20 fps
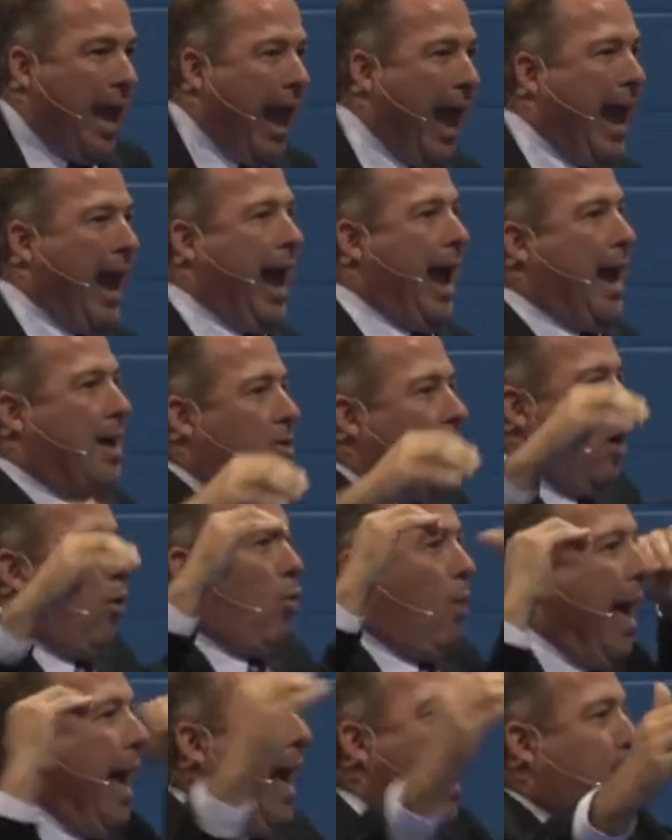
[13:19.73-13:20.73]
and the
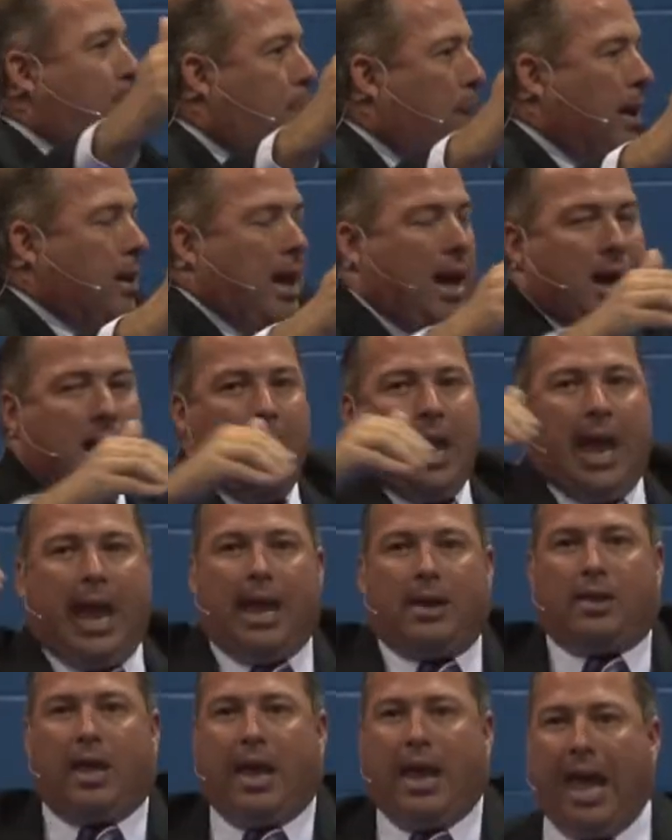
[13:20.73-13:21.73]
rap and
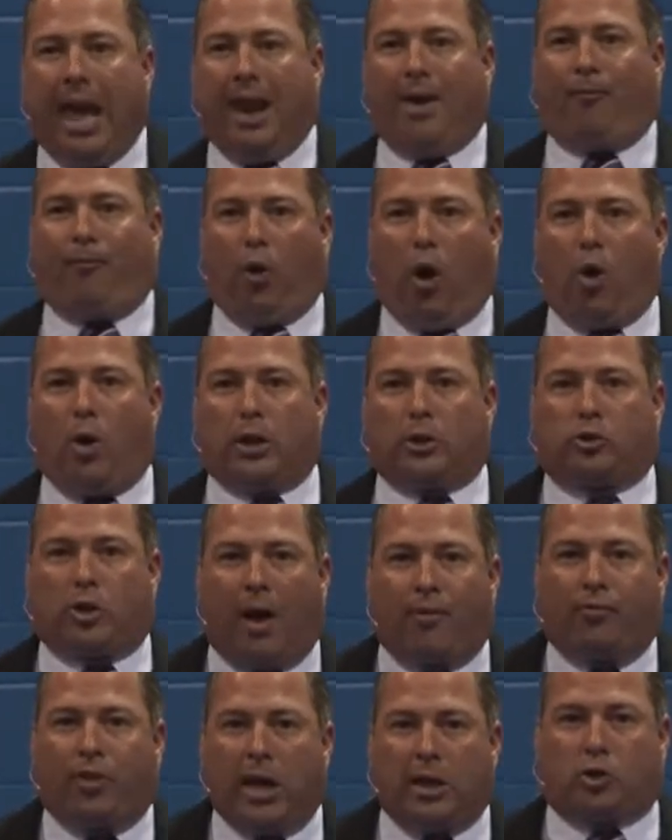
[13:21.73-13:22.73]
the influence
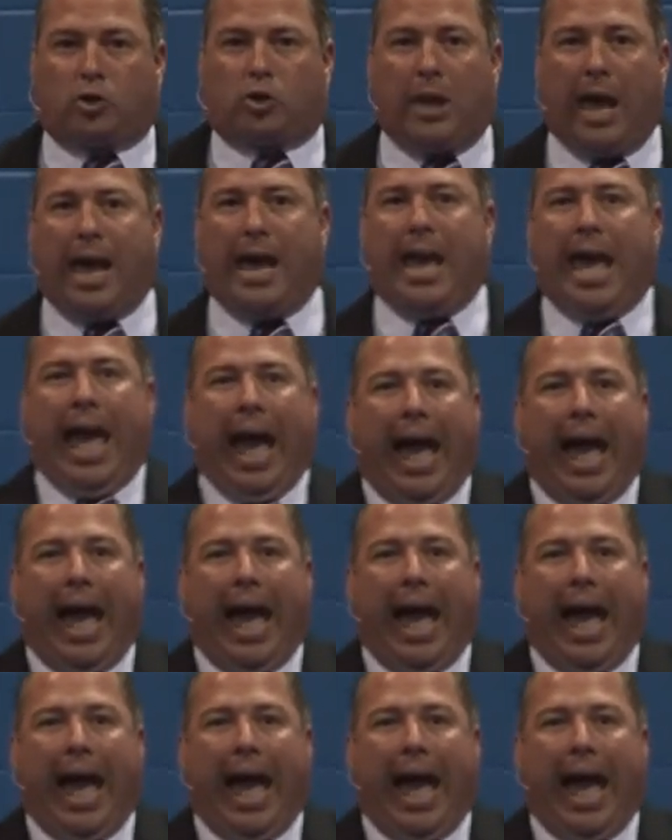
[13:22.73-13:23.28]
of this day.